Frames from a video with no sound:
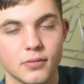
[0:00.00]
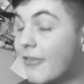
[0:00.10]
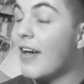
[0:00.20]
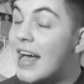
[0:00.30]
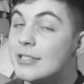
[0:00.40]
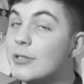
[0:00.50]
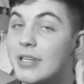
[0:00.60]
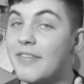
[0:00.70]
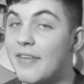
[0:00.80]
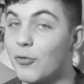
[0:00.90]
Faster than
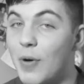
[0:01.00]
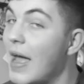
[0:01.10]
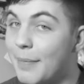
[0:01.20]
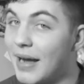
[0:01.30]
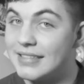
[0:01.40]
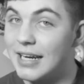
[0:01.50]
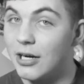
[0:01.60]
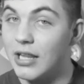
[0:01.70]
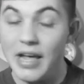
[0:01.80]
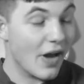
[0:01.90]
I've ever ran in my
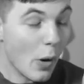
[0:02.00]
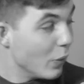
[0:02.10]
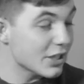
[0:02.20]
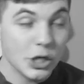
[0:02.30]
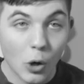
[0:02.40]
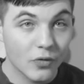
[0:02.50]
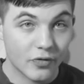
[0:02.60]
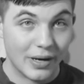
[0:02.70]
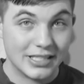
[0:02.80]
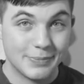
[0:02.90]
entire life. I wasn't known for
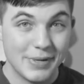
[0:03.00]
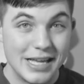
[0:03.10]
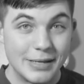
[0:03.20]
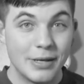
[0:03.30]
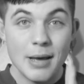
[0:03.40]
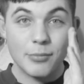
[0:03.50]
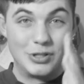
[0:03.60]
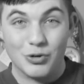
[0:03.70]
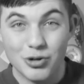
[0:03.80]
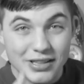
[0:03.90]
my speed, but
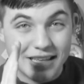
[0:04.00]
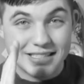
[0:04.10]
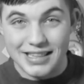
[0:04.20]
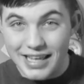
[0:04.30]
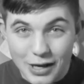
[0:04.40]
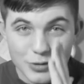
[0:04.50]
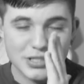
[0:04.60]
during this thing I was